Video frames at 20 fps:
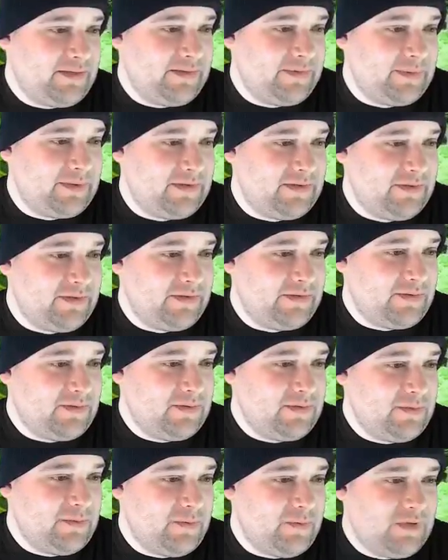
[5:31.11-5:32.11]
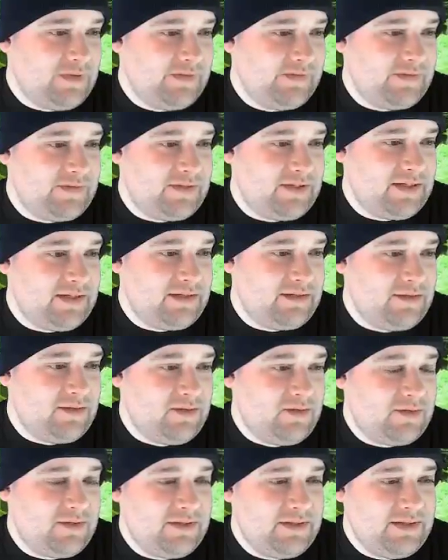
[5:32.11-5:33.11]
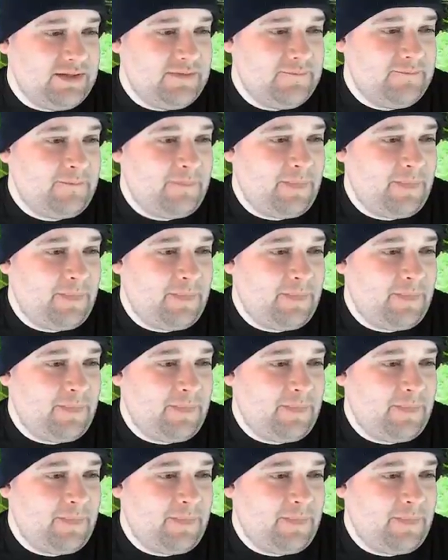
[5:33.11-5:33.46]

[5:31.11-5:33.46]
but there's only one strain locally.